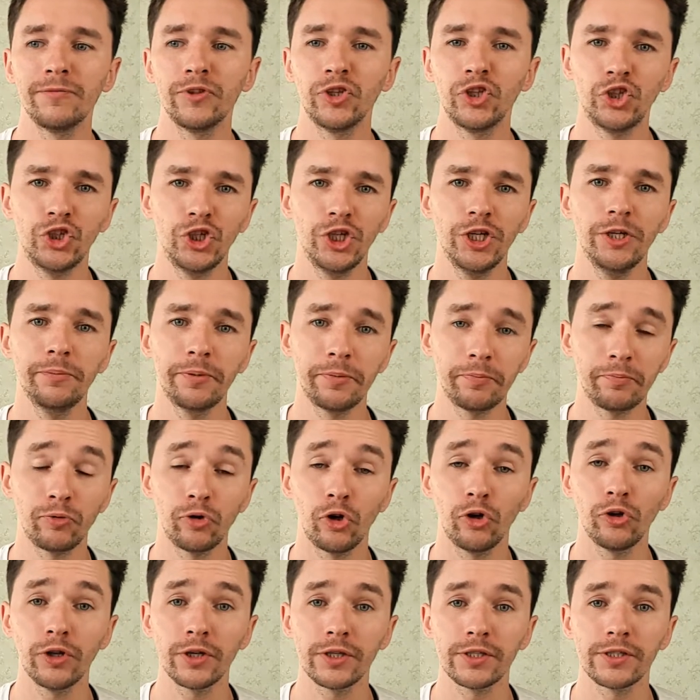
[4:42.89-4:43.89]
cheap
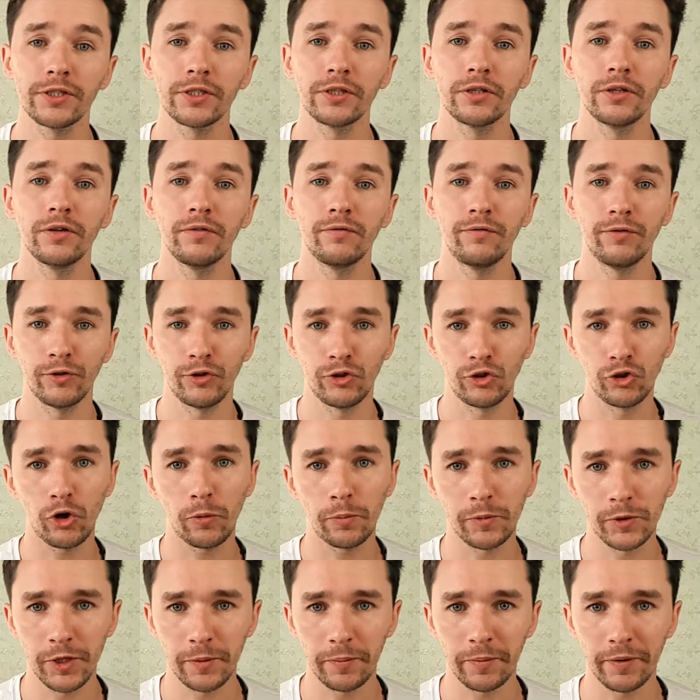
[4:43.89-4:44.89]
products for
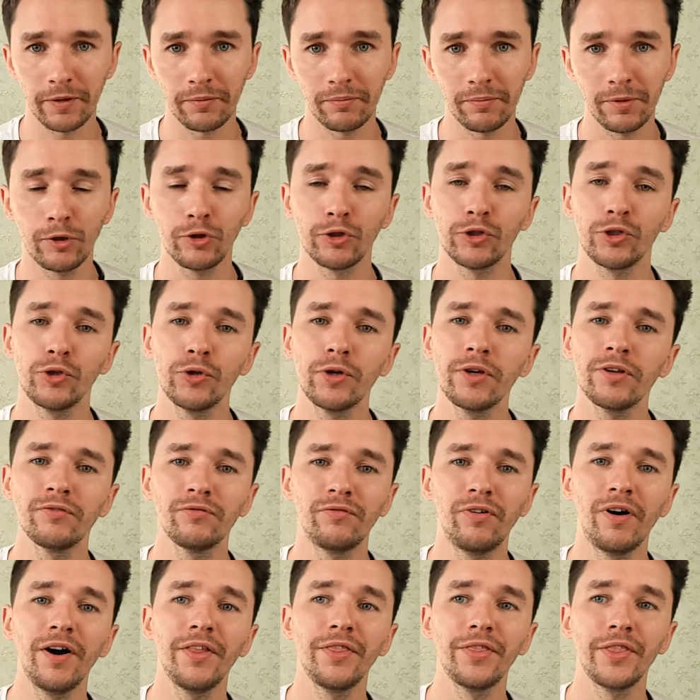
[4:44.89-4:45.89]
dropshipping because you can
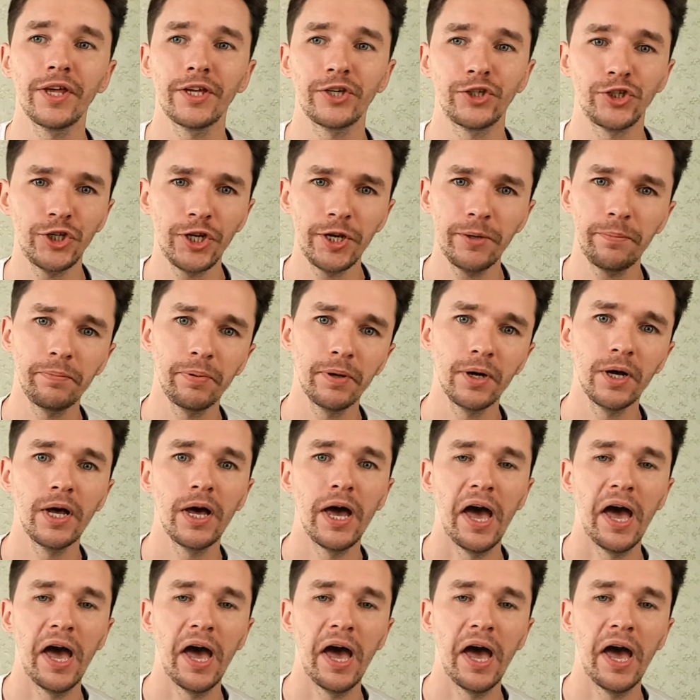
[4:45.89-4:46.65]
find that cheap